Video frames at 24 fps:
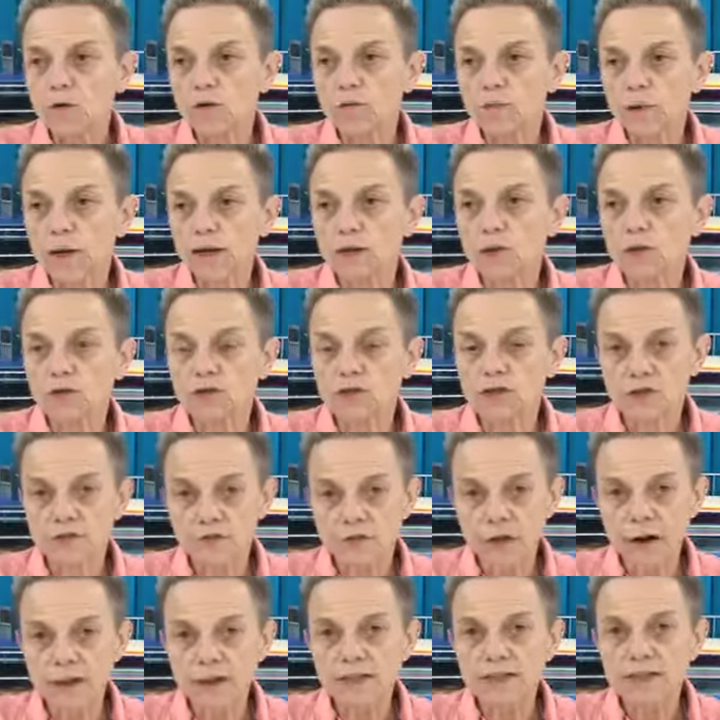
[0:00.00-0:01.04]
of my closest
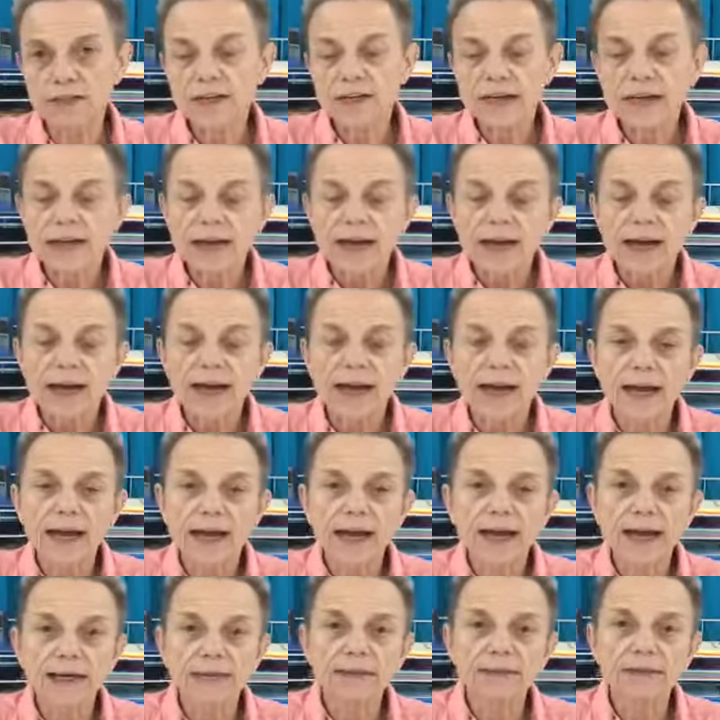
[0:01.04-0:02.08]
friends,
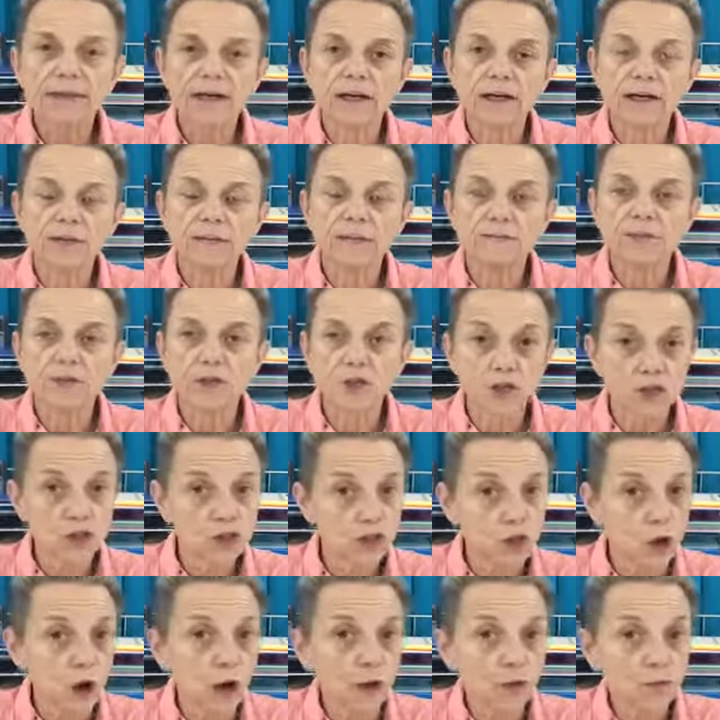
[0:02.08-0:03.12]
and
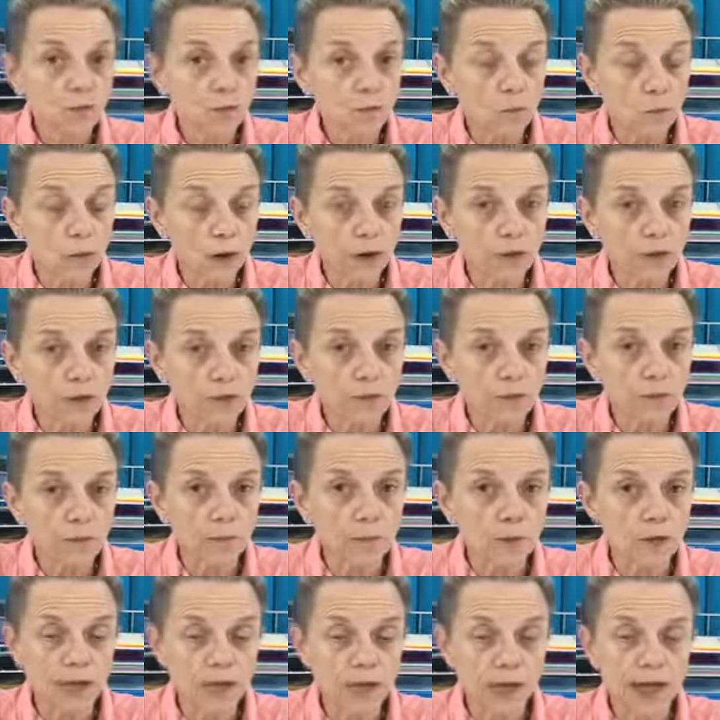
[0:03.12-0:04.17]
Dawn Winter from
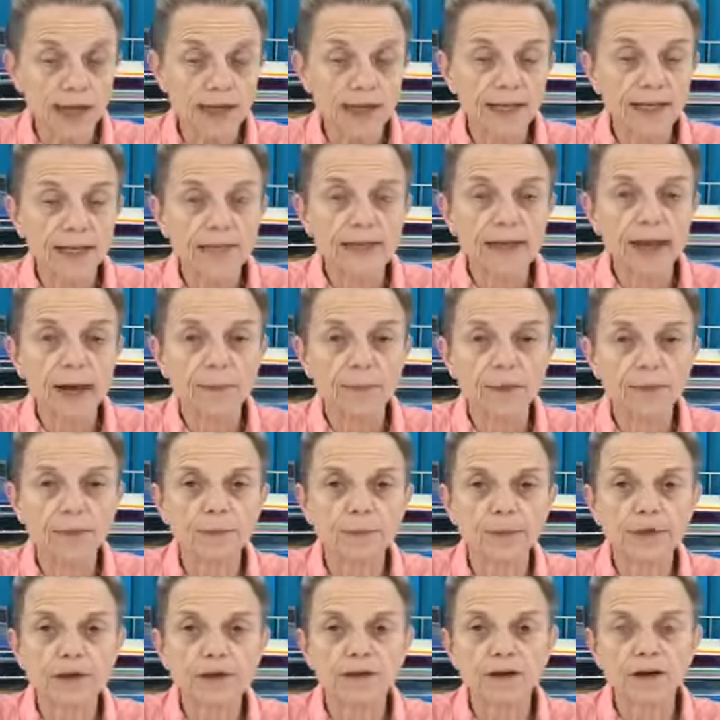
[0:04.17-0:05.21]
Crystal Eye Candy happened to
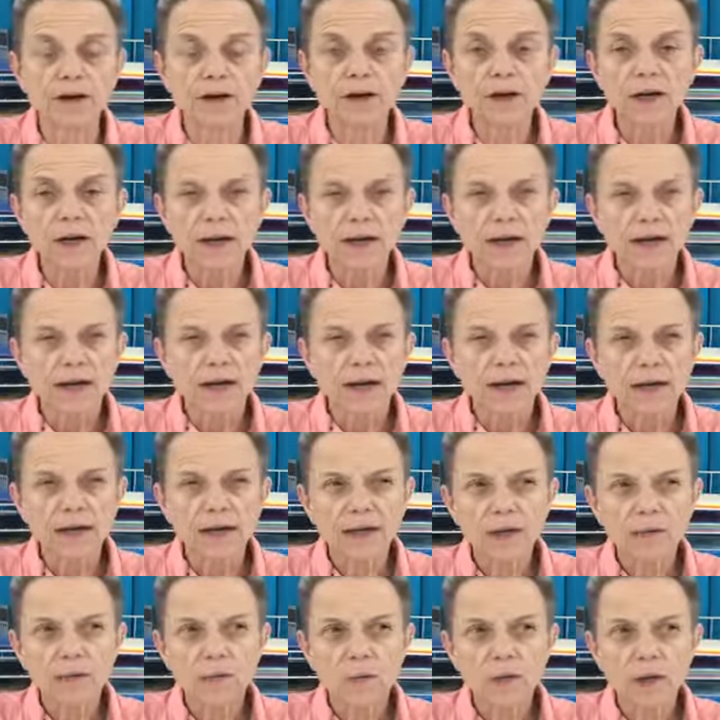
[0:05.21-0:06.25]
be there, and
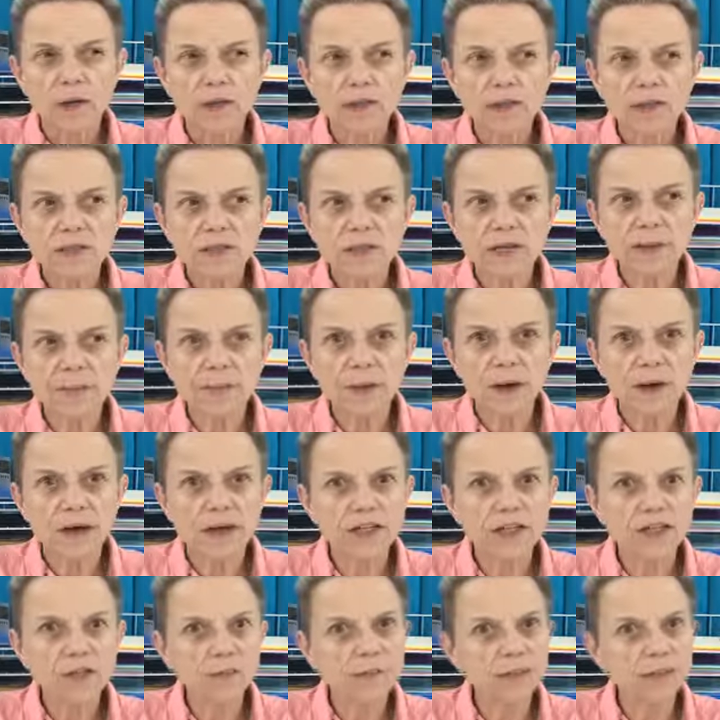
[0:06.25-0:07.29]
I want to say
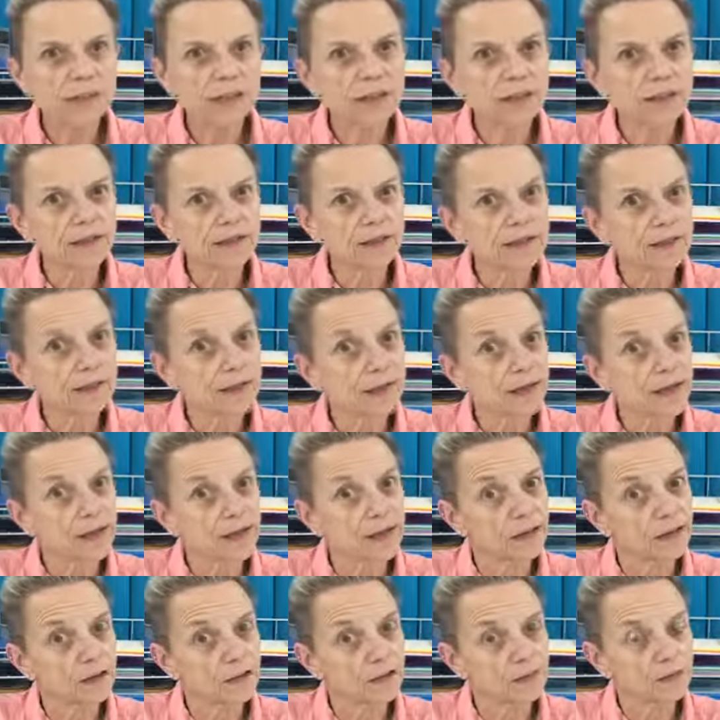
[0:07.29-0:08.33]
possibly
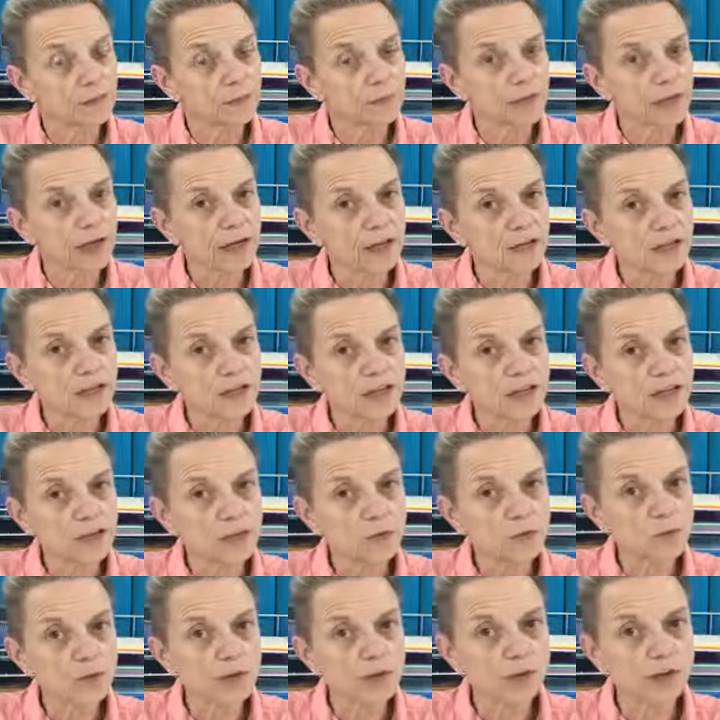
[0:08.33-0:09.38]
Gail from Gail's Nest
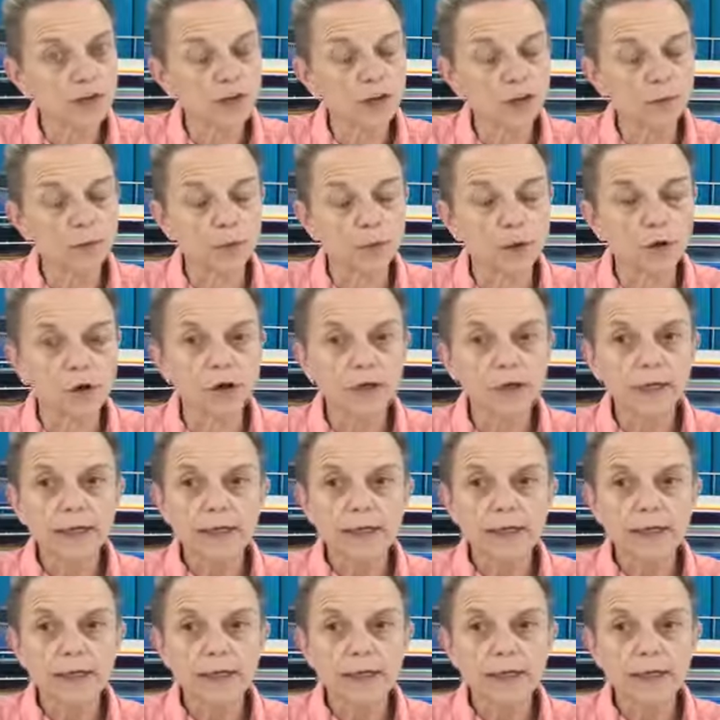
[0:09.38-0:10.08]
was there, Gail Pearl.